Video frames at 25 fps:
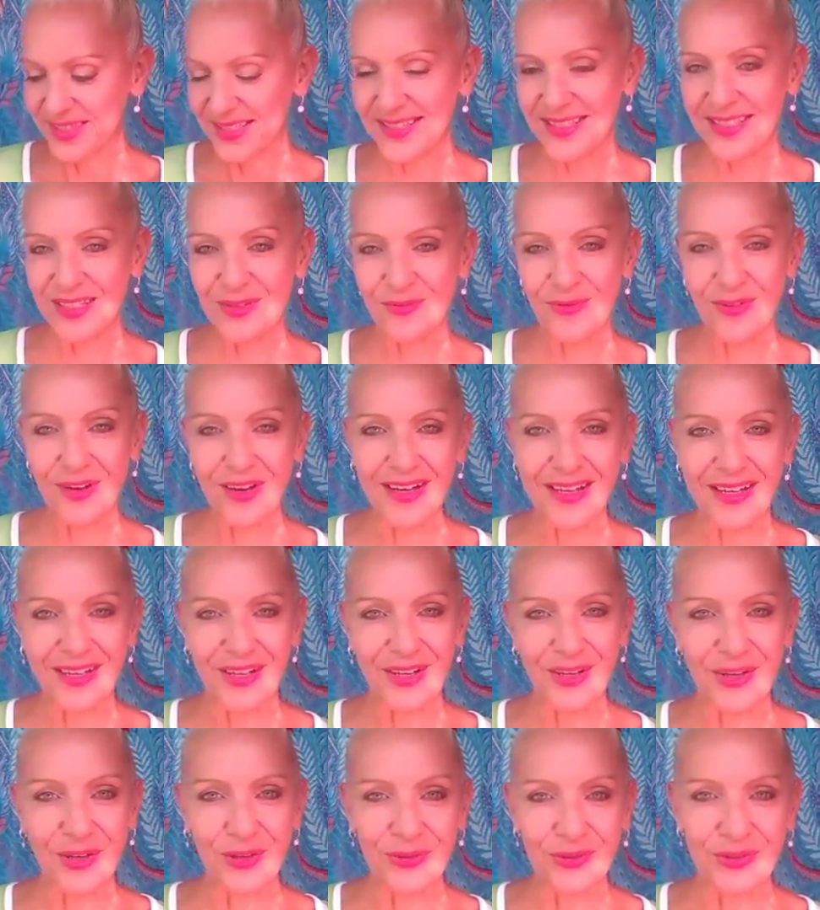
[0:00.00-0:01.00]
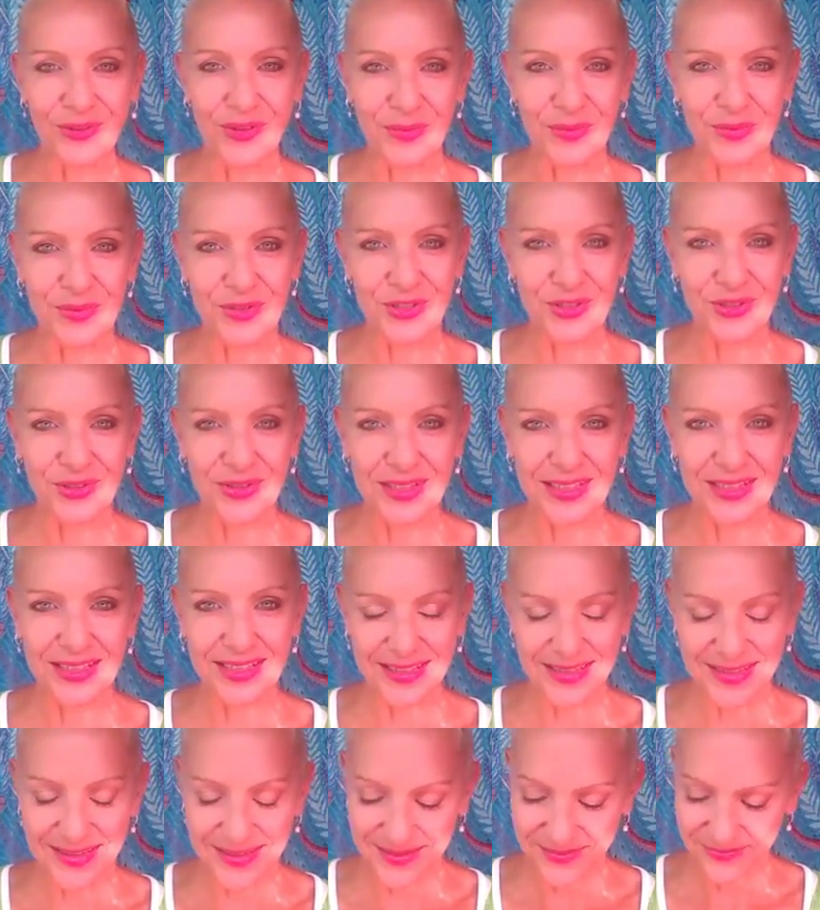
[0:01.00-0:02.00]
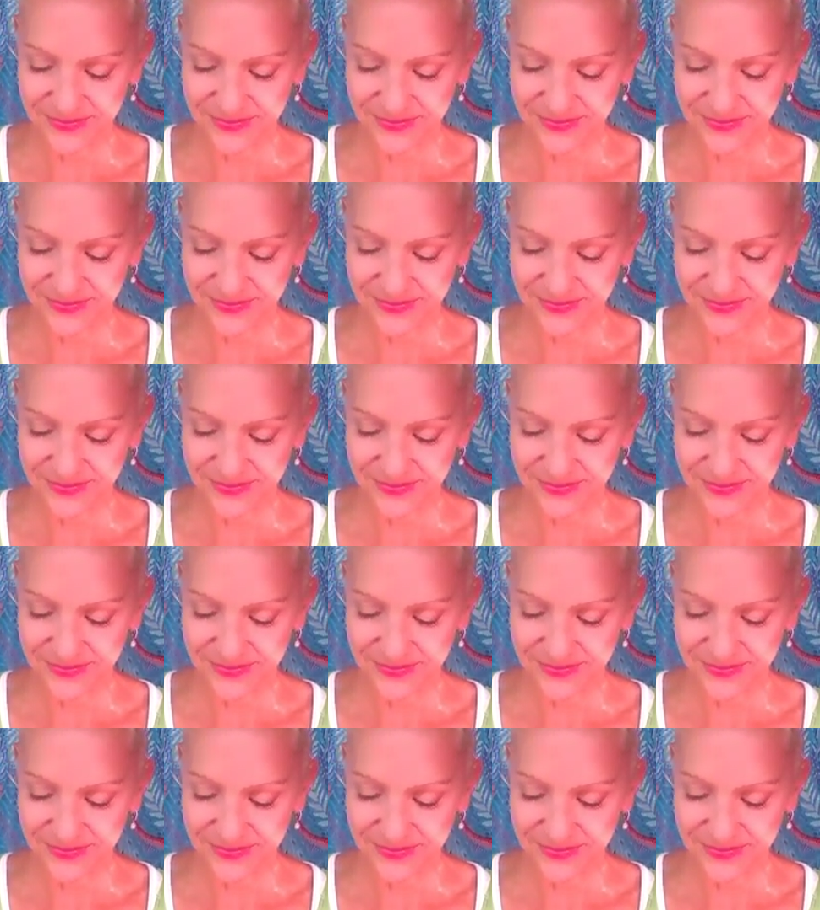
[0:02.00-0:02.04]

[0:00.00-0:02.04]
Sitting right under golden opportunities,